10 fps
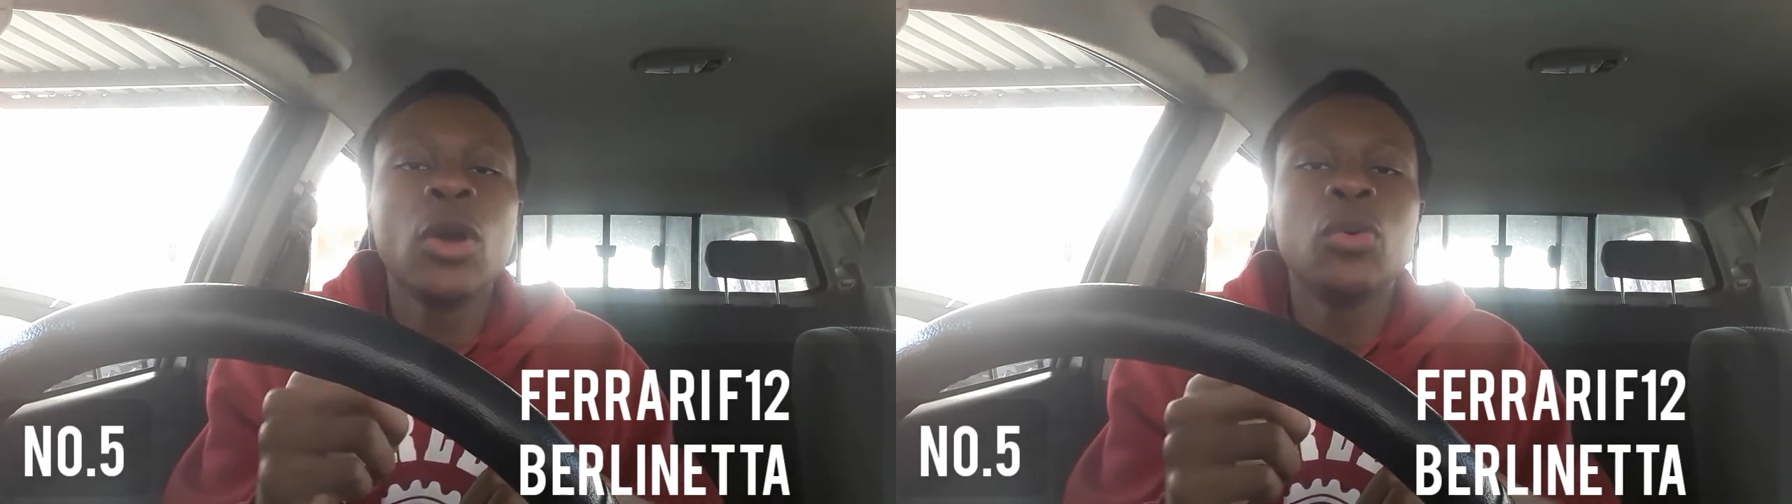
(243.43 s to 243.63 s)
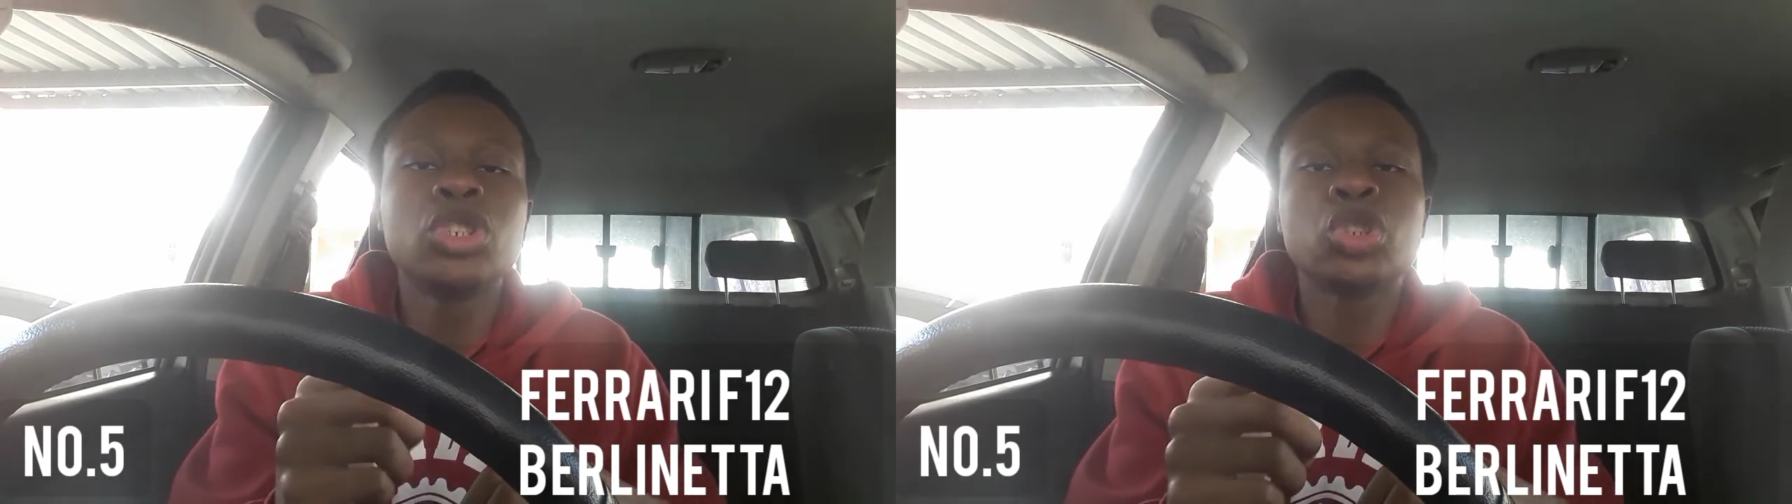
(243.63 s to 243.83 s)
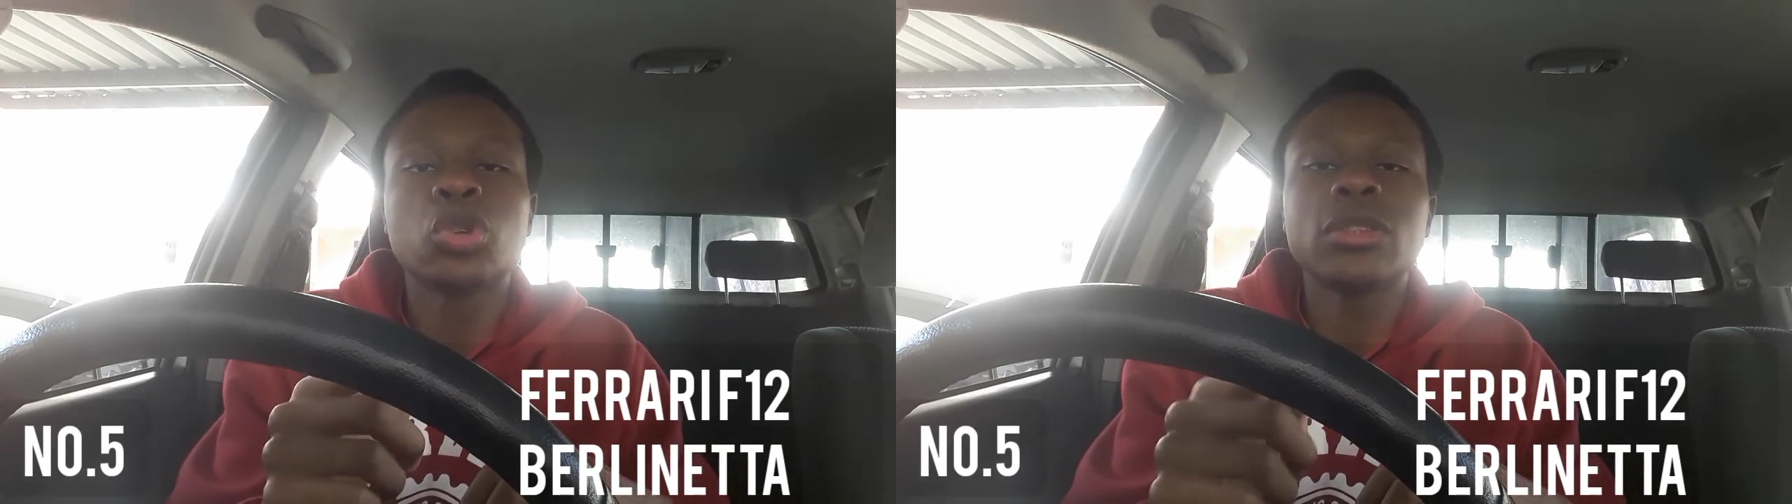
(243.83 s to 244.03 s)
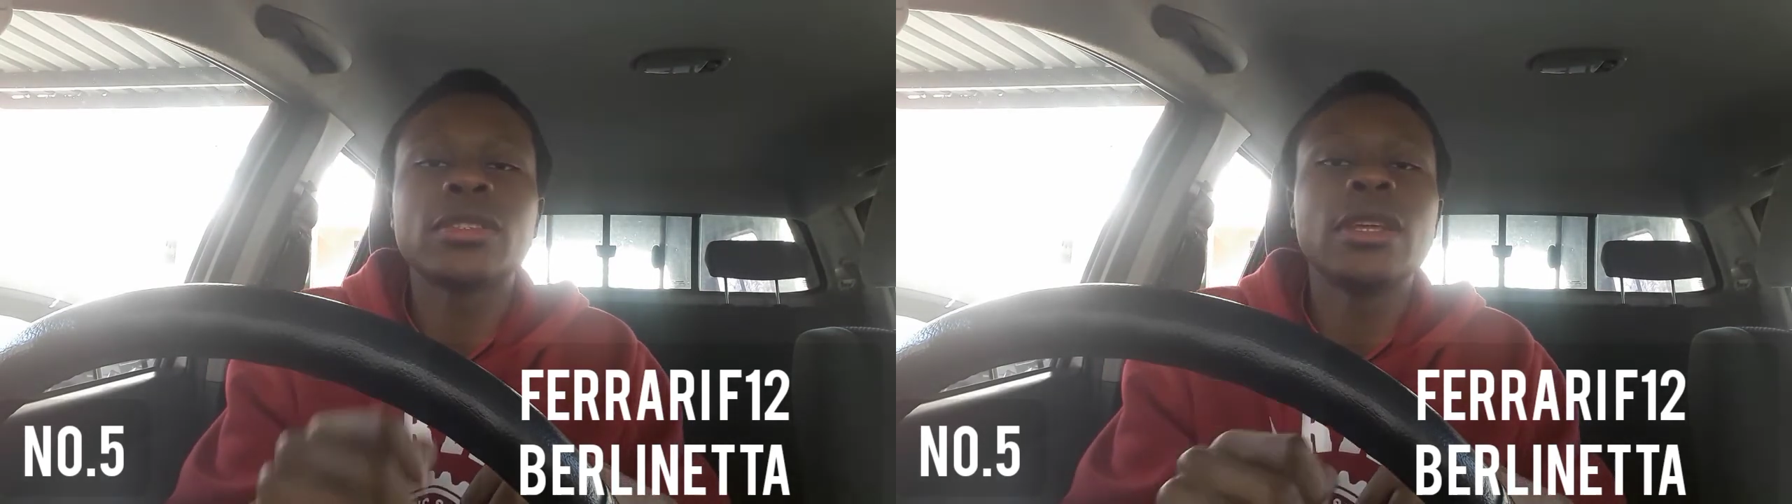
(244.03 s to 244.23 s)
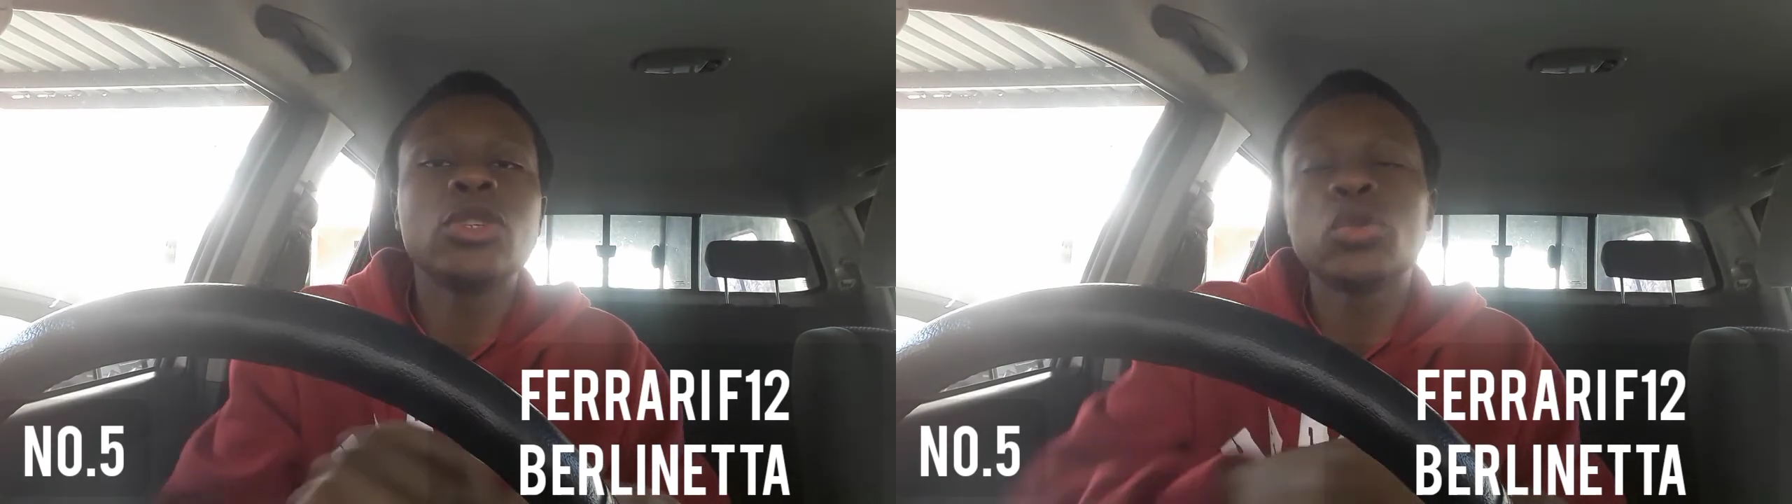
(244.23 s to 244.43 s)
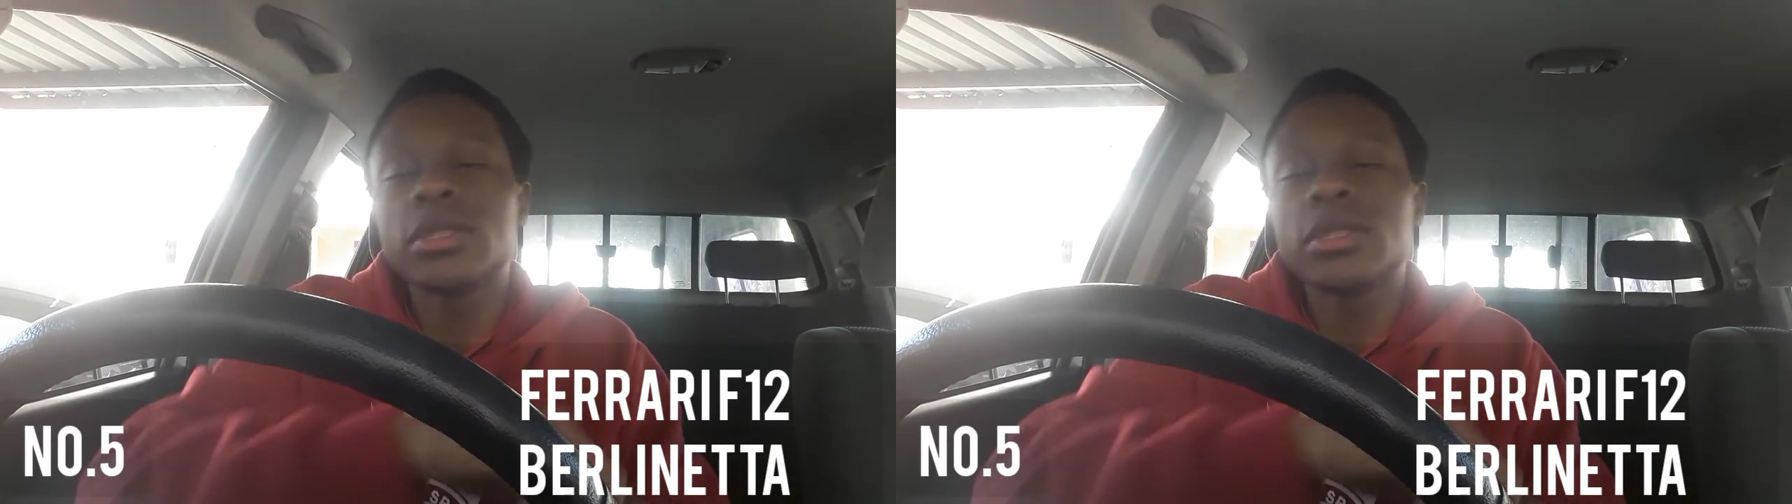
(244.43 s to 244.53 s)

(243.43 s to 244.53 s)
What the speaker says: which translates to